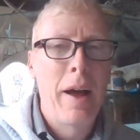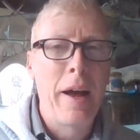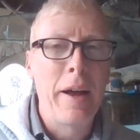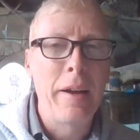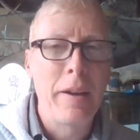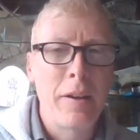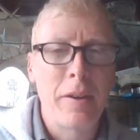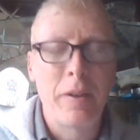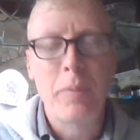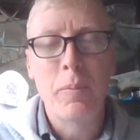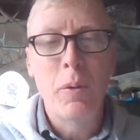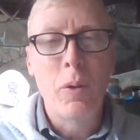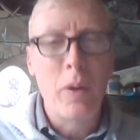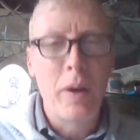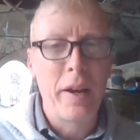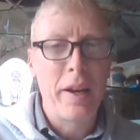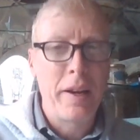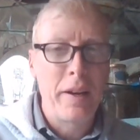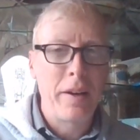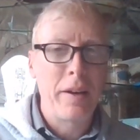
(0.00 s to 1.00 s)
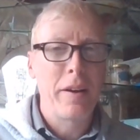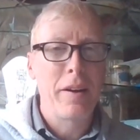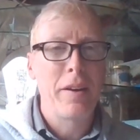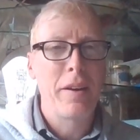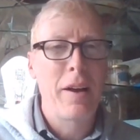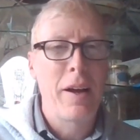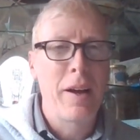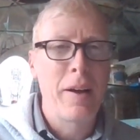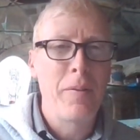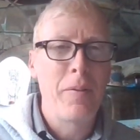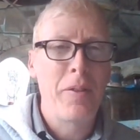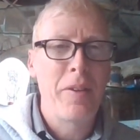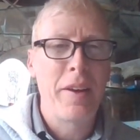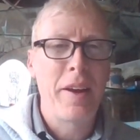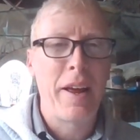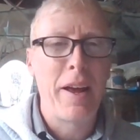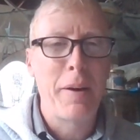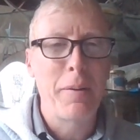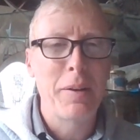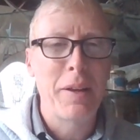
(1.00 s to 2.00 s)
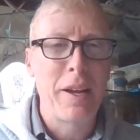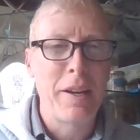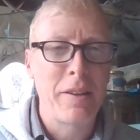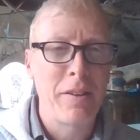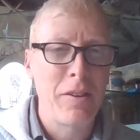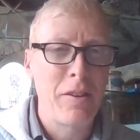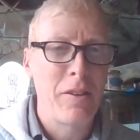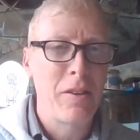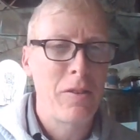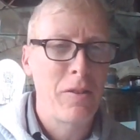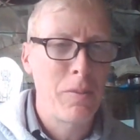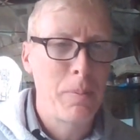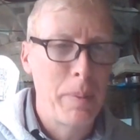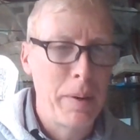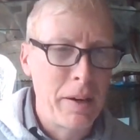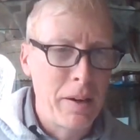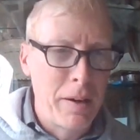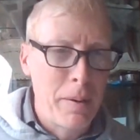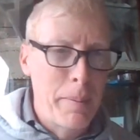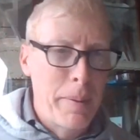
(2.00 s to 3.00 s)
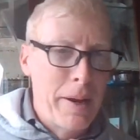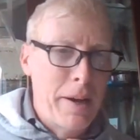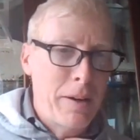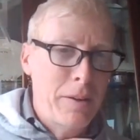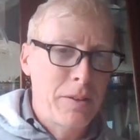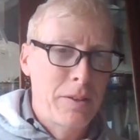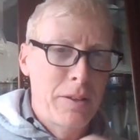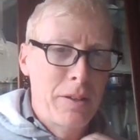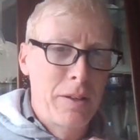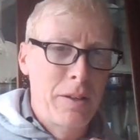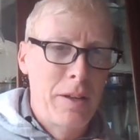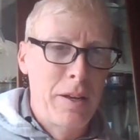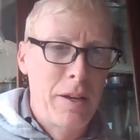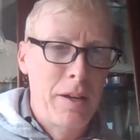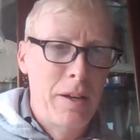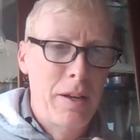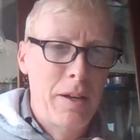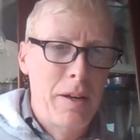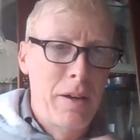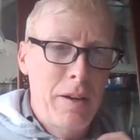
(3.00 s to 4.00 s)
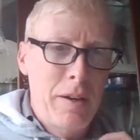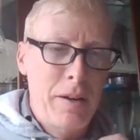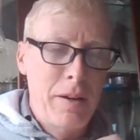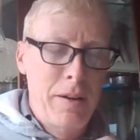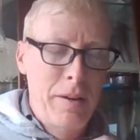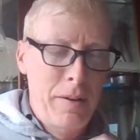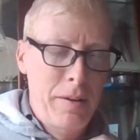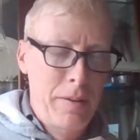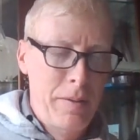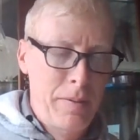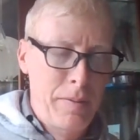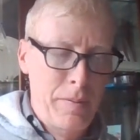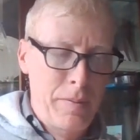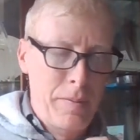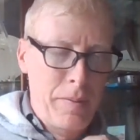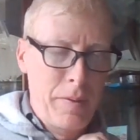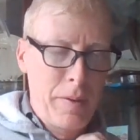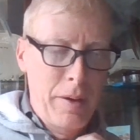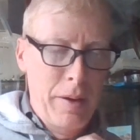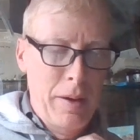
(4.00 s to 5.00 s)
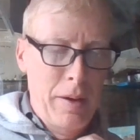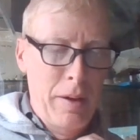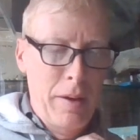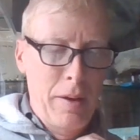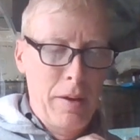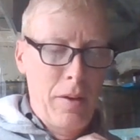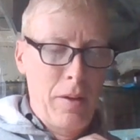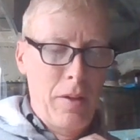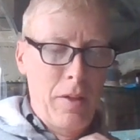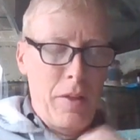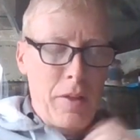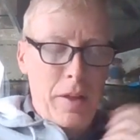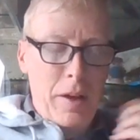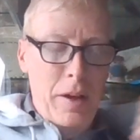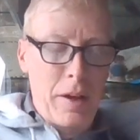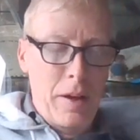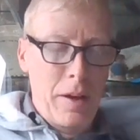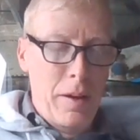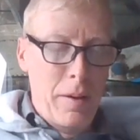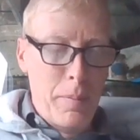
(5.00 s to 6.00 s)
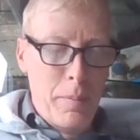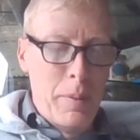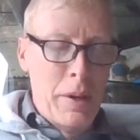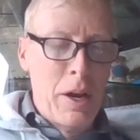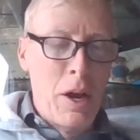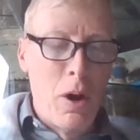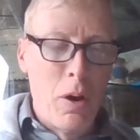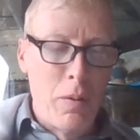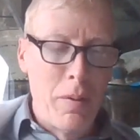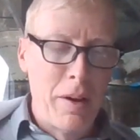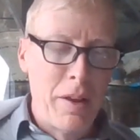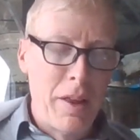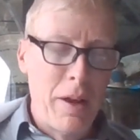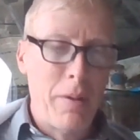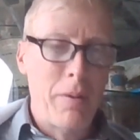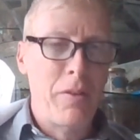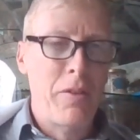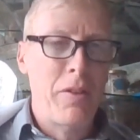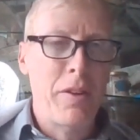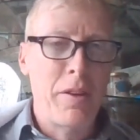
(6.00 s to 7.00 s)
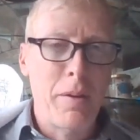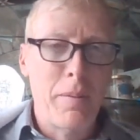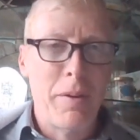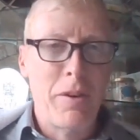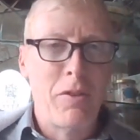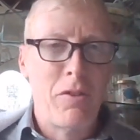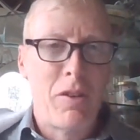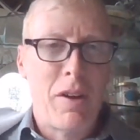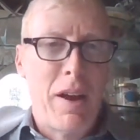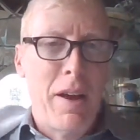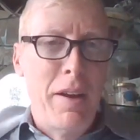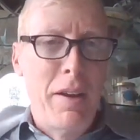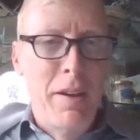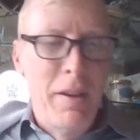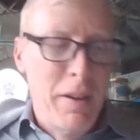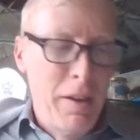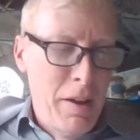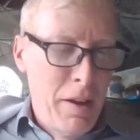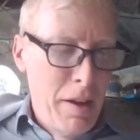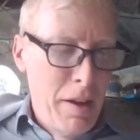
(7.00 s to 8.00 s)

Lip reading: Hi, good morning. Today I would like to just speak about the menorah that was in the Mishkan.